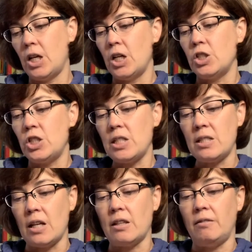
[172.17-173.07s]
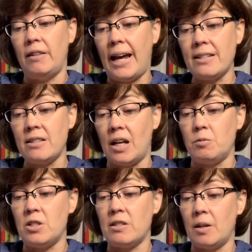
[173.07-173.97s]
She said the last time
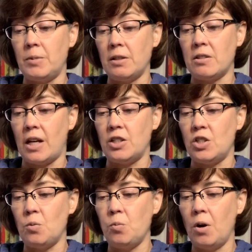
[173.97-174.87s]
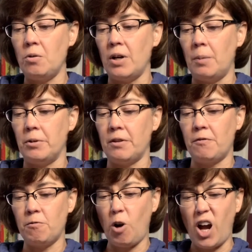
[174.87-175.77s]
she slept outside, she woke up with a
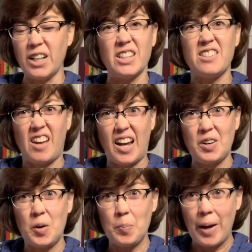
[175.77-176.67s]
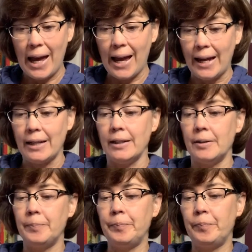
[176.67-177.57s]
frog inside her bag.
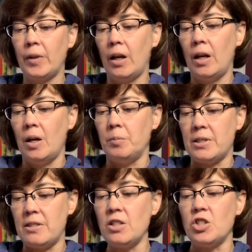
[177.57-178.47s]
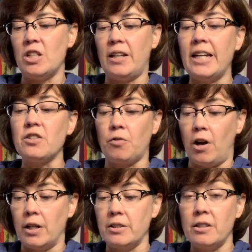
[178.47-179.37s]
But since she likes
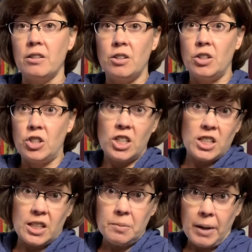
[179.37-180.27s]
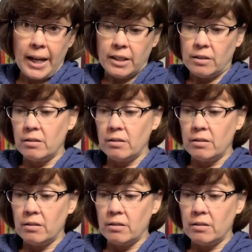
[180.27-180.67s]
frogs, she didn't mind.